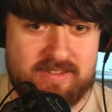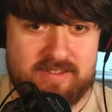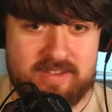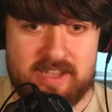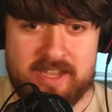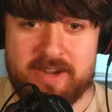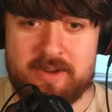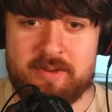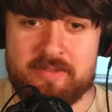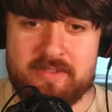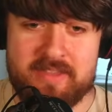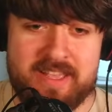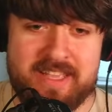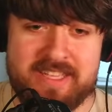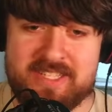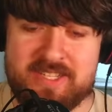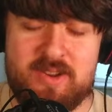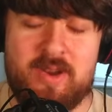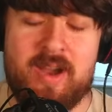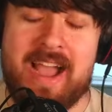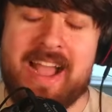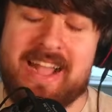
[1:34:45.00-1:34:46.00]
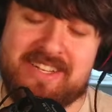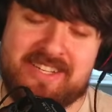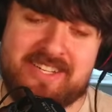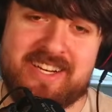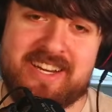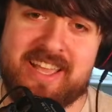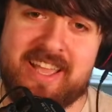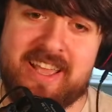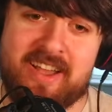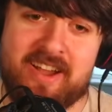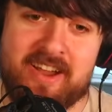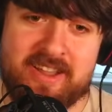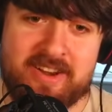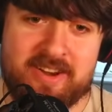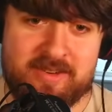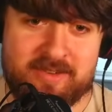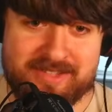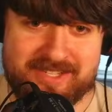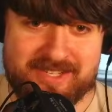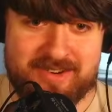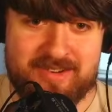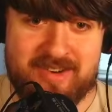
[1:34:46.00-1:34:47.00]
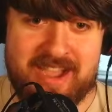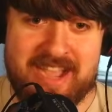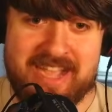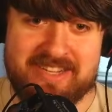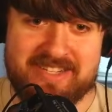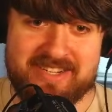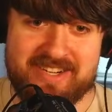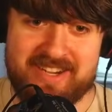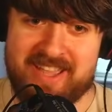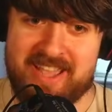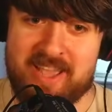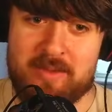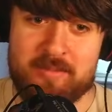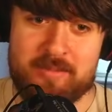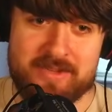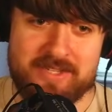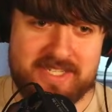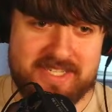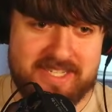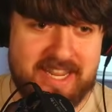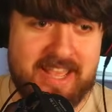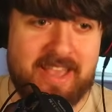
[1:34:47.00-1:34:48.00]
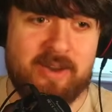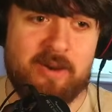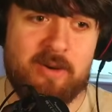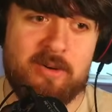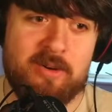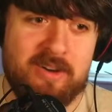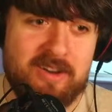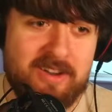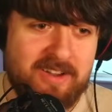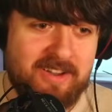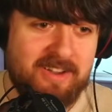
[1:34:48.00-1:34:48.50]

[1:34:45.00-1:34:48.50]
It's not actually it. I know it's not actually it, but still,